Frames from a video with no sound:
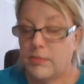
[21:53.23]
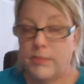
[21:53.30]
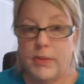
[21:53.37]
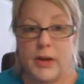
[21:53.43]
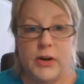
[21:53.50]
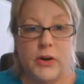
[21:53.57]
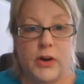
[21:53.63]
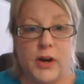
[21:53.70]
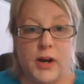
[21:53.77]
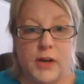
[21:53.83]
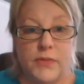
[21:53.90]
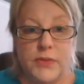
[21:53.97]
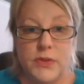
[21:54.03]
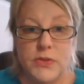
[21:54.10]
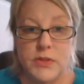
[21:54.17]
better
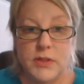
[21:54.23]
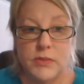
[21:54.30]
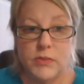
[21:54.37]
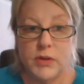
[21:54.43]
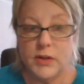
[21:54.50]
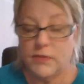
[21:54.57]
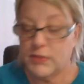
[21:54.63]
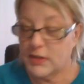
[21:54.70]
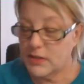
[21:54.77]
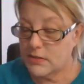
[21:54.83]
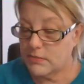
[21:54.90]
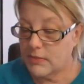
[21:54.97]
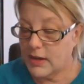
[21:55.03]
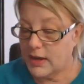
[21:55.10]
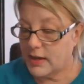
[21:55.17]
off using one of these
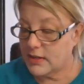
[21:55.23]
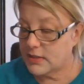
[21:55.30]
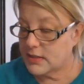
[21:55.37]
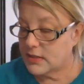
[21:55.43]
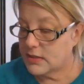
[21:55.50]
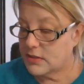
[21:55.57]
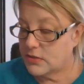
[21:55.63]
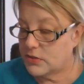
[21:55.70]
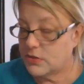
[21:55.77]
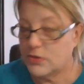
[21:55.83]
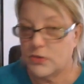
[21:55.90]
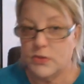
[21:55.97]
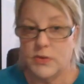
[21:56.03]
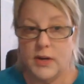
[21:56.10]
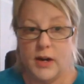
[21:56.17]
masks
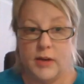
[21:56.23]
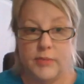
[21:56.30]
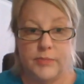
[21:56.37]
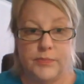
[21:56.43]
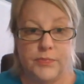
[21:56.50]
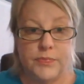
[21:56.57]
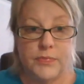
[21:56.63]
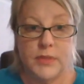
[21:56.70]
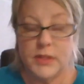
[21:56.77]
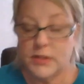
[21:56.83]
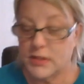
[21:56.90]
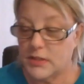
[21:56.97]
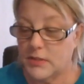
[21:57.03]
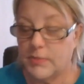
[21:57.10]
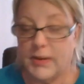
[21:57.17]
to um,
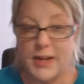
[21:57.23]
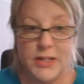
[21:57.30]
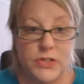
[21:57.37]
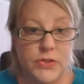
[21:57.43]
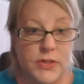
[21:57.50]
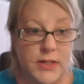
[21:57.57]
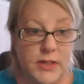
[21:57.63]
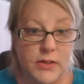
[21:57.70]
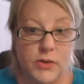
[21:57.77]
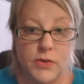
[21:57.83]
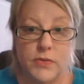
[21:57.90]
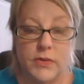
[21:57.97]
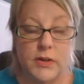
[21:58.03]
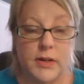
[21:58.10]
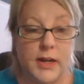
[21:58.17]
to spot treat it
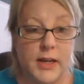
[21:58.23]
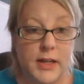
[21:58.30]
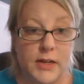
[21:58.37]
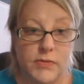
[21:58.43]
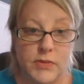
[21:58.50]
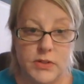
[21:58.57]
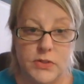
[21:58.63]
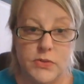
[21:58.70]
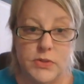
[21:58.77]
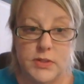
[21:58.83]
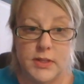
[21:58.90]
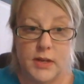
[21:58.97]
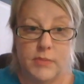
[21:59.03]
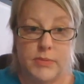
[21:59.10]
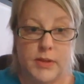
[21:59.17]
overnight and reduce
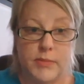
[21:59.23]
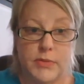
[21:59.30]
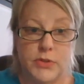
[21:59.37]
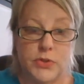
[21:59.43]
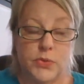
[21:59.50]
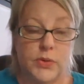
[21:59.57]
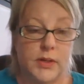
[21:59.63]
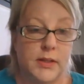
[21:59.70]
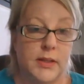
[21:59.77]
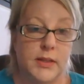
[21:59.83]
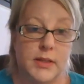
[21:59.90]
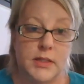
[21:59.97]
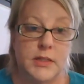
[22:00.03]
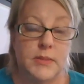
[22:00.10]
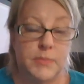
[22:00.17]
that blemish quickly
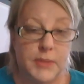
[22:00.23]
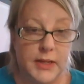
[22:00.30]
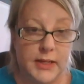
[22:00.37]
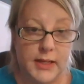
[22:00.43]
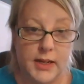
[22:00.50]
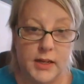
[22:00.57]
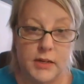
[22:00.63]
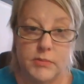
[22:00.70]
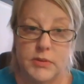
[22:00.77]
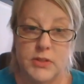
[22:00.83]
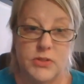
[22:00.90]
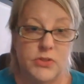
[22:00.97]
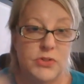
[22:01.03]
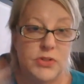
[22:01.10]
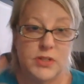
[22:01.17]
than to pick at it
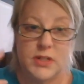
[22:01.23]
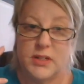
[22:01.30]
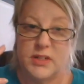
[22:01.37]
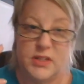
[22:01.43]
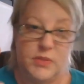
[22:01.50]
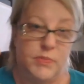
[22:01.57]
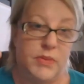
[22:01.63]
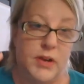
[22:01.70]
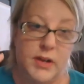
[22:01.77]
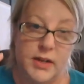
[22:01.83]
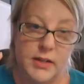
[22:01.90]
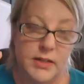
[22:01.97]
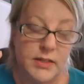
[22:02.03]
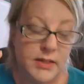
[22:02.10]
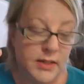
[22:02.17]
because you're just going to spread it.